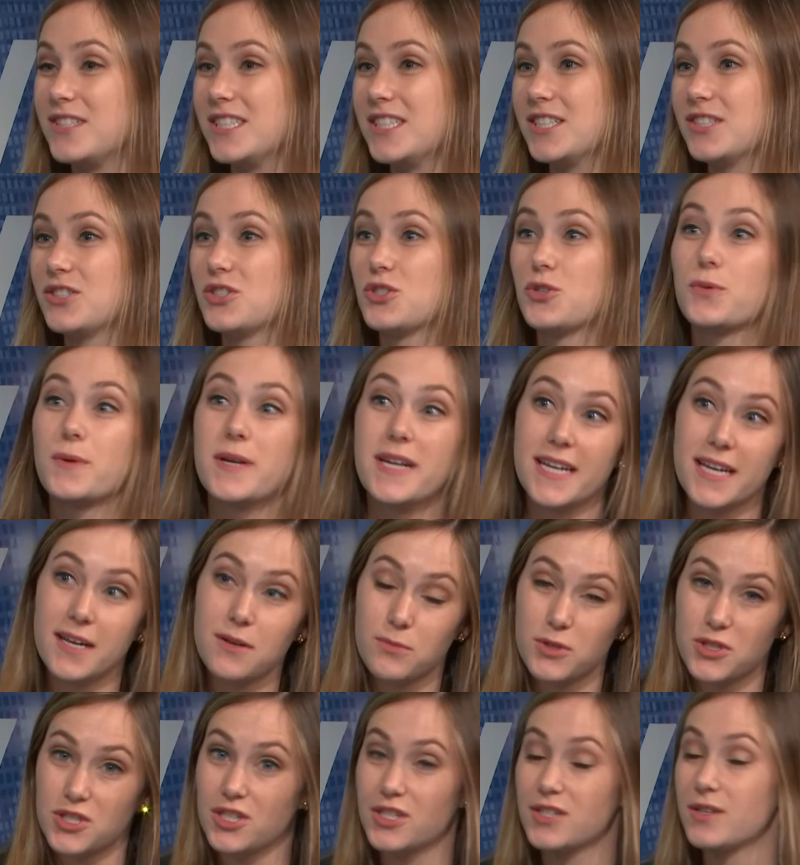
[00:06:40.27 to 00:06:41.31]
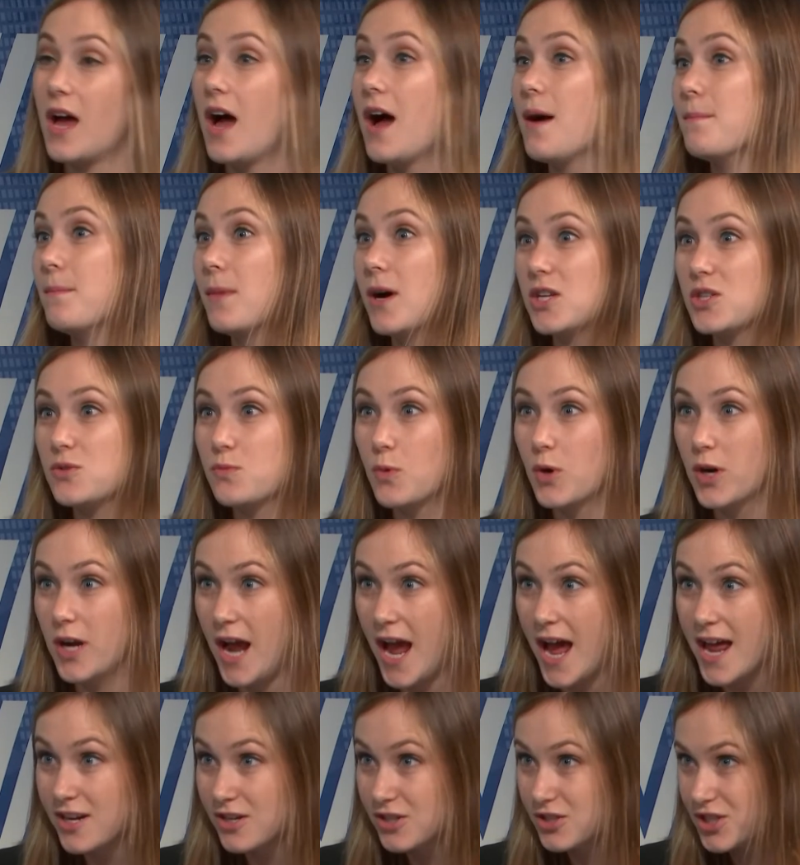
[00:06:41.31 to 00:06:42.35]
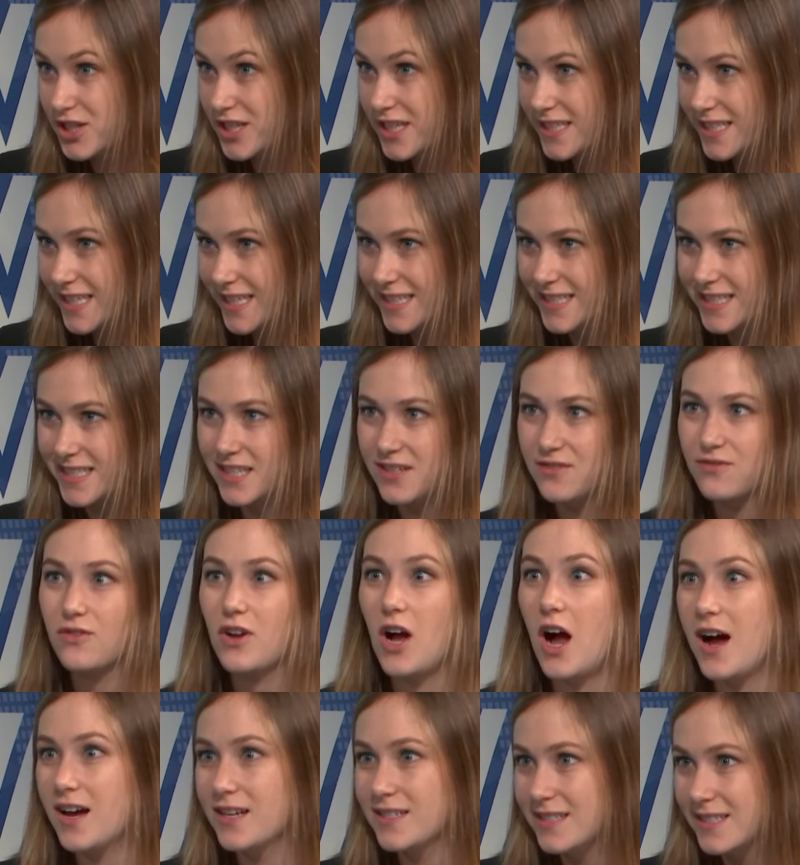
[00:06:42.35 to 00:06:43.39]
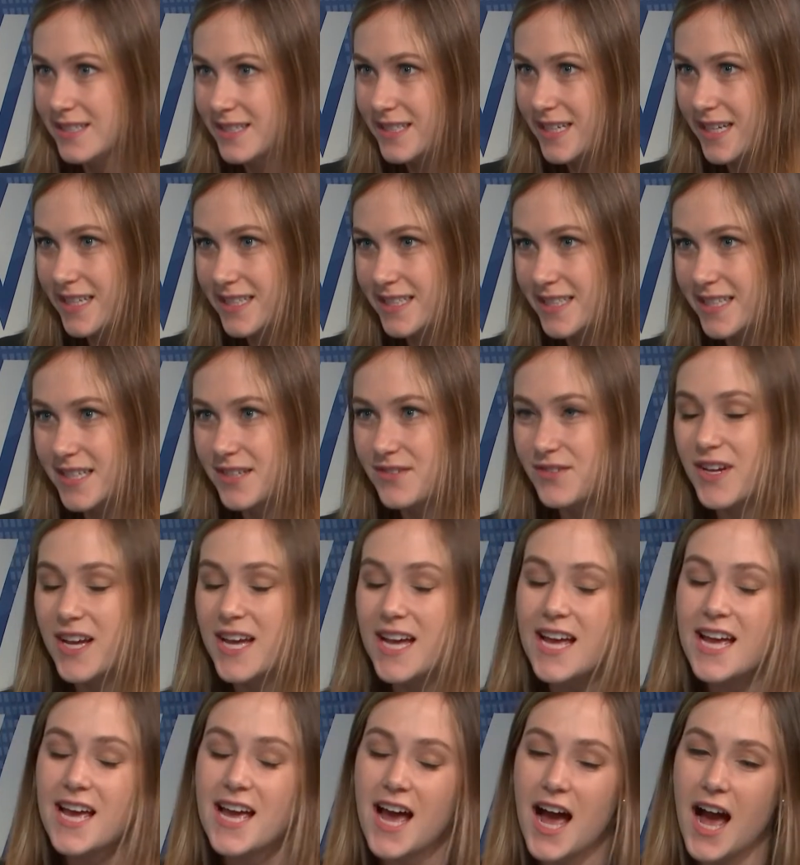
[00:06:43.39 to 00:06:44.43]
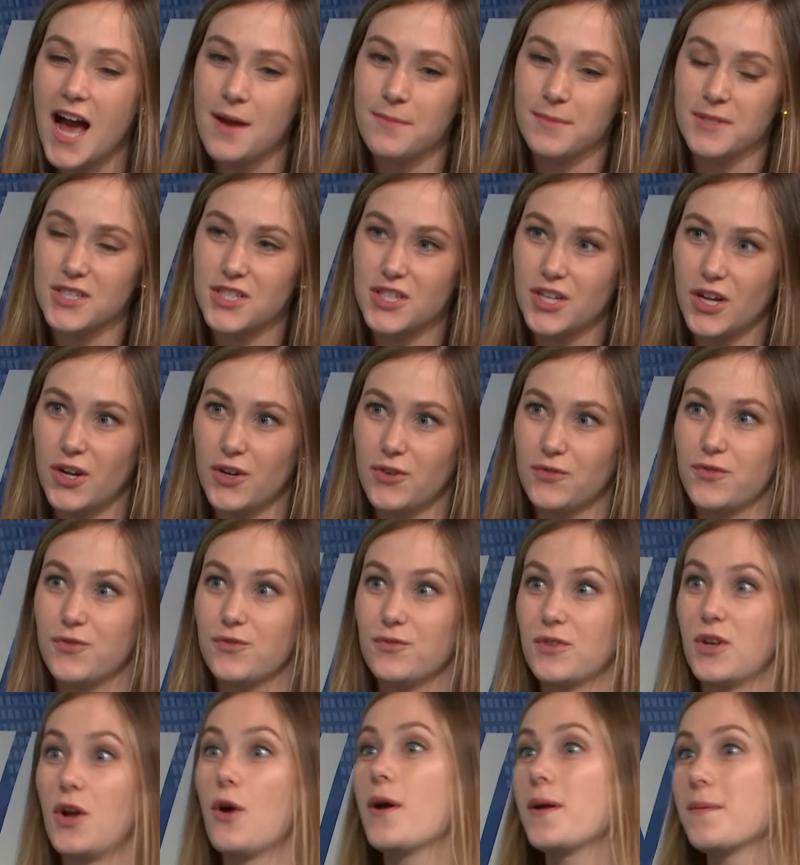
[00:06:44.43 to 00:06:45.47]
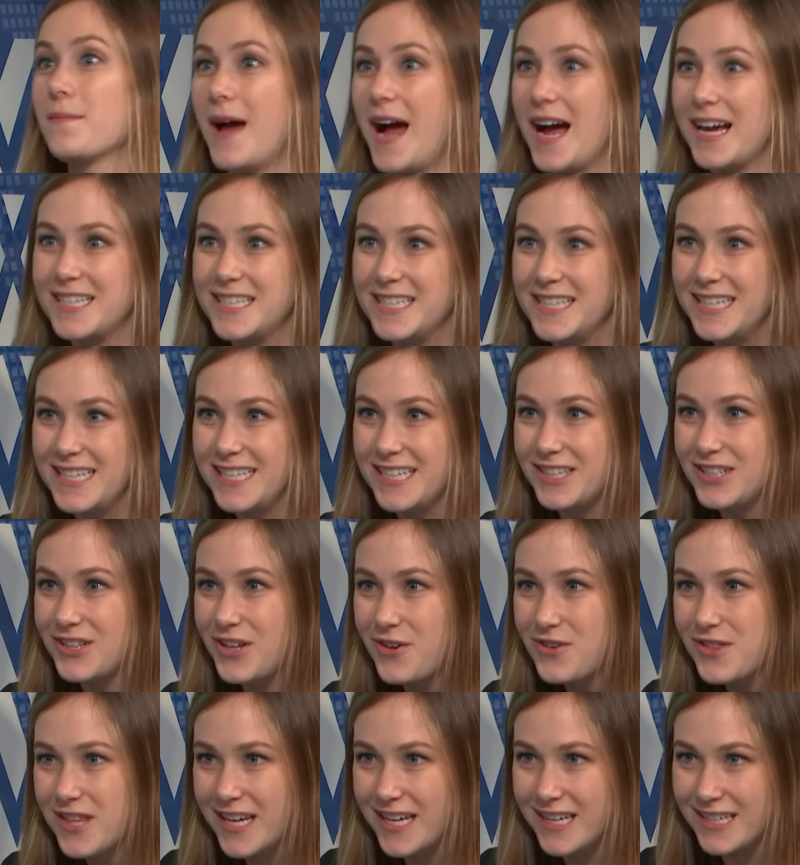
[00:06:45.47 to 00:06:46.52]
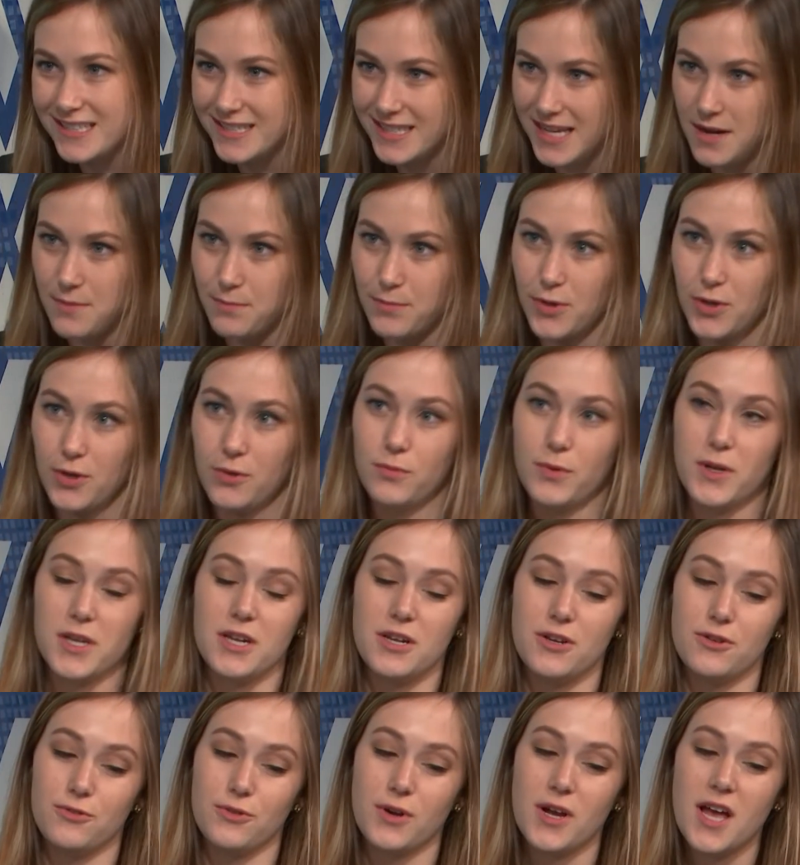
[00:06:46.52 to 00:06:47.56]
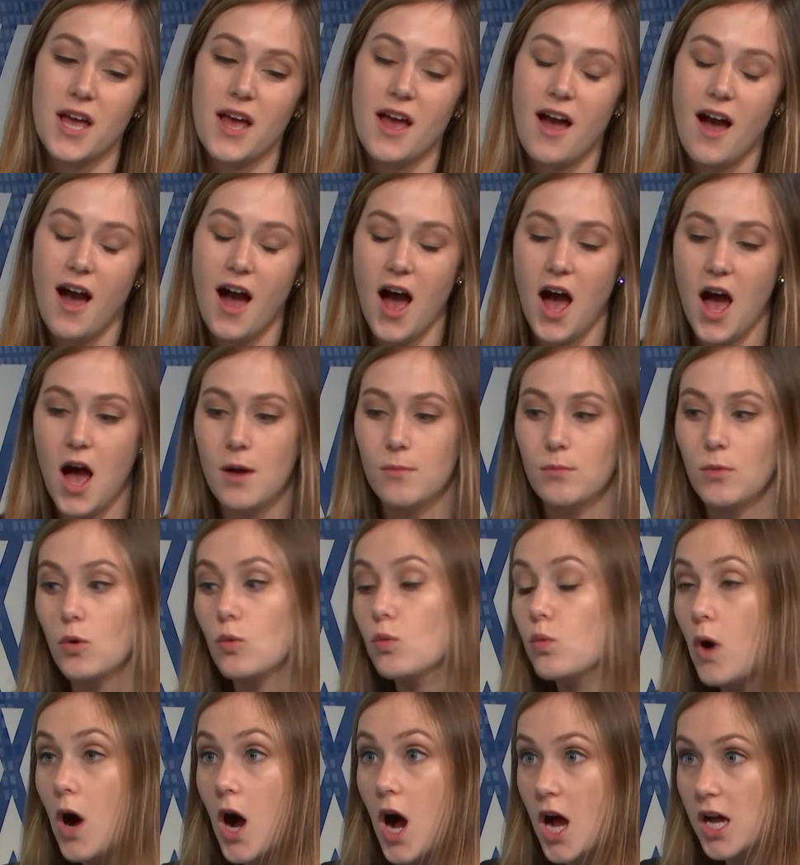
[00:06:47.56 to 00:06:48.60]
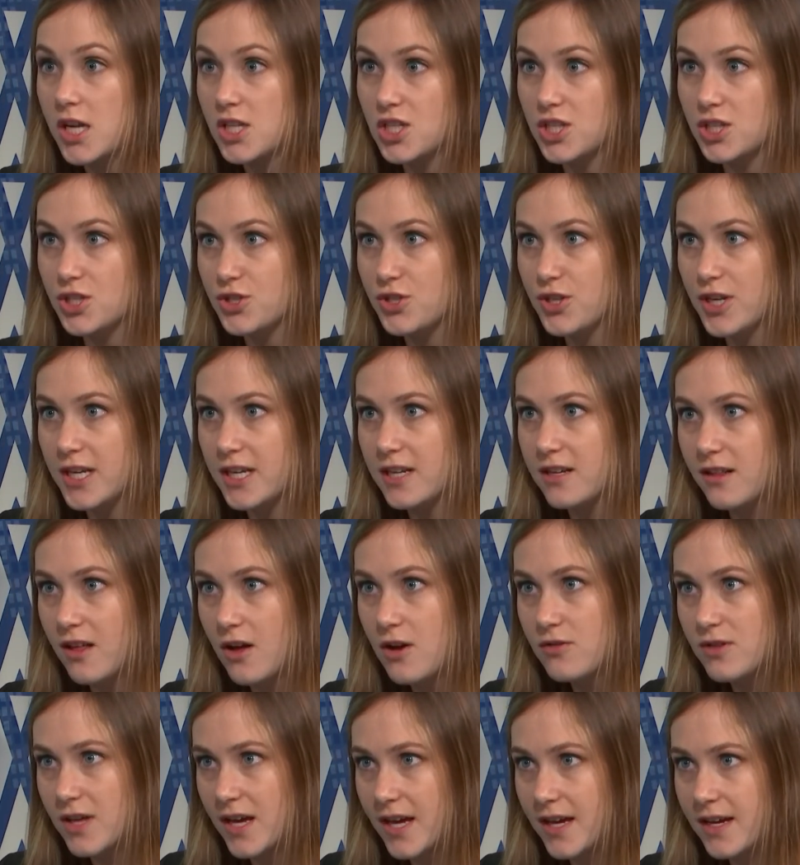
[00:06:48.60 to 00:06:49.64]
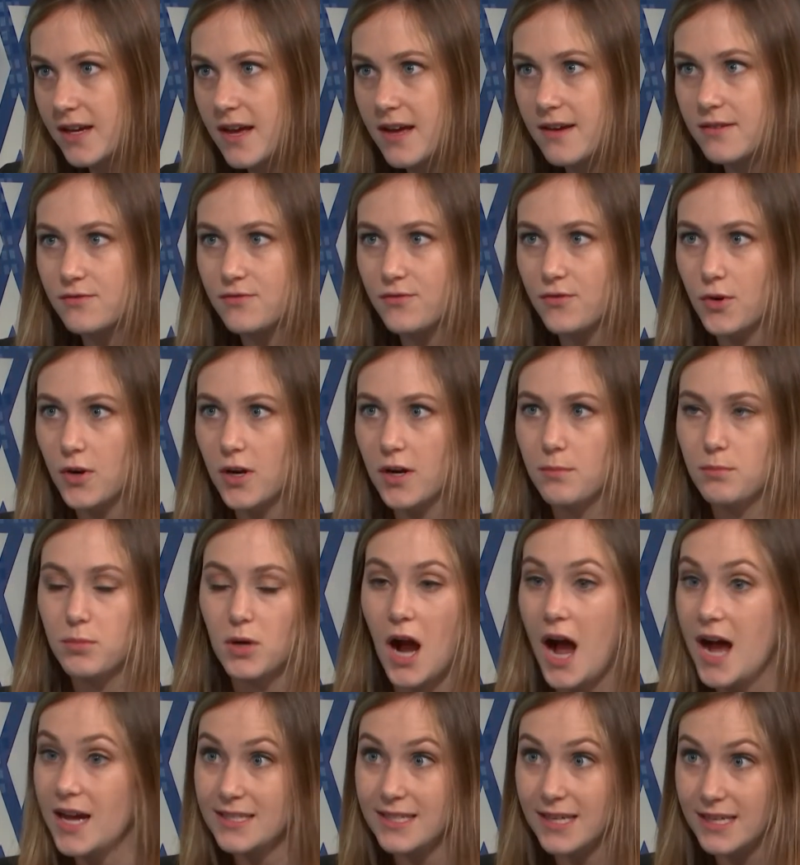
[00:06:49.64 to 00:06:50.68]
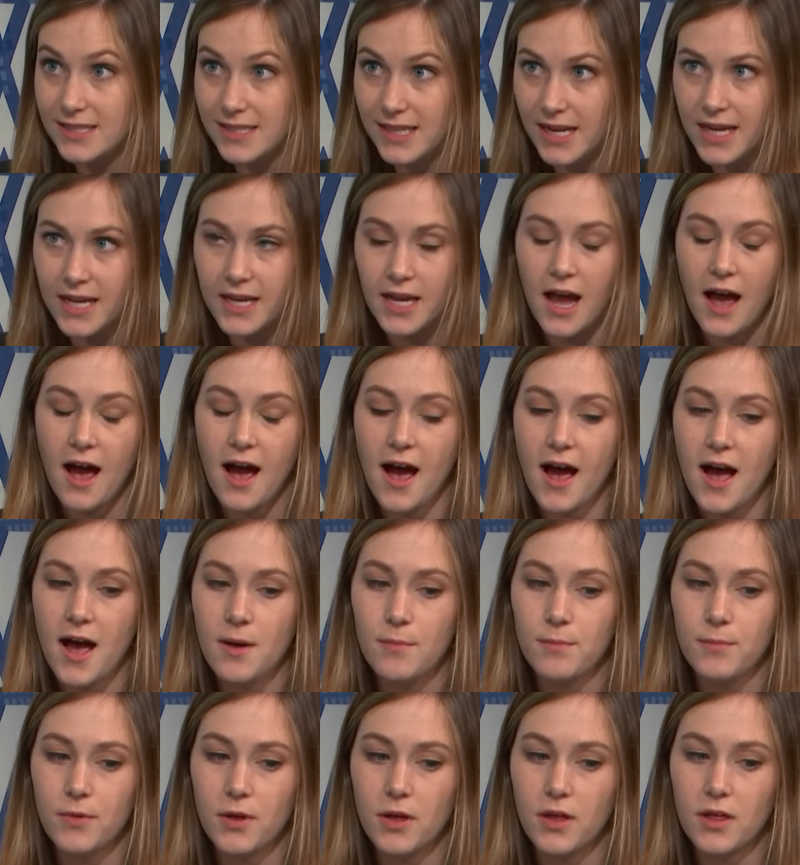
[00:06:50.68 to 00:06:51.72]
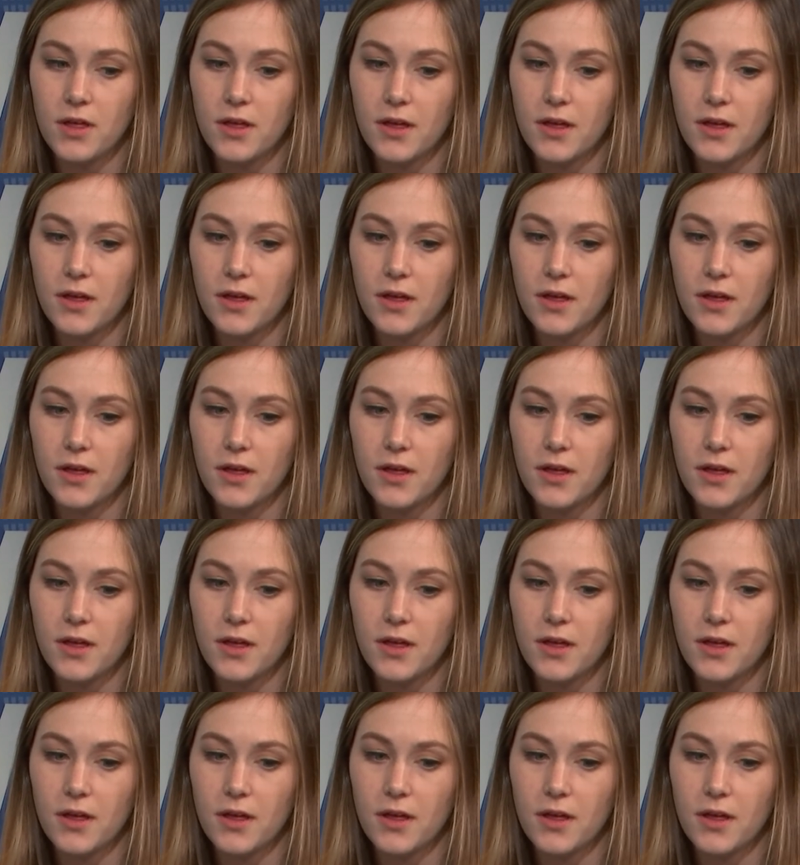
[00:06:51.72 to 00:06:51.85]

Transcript: to treat it, which is much more energy intensive, cost intensive. Um, and so going back to the clothing example, when you um, wash and treat clothing for processing, um,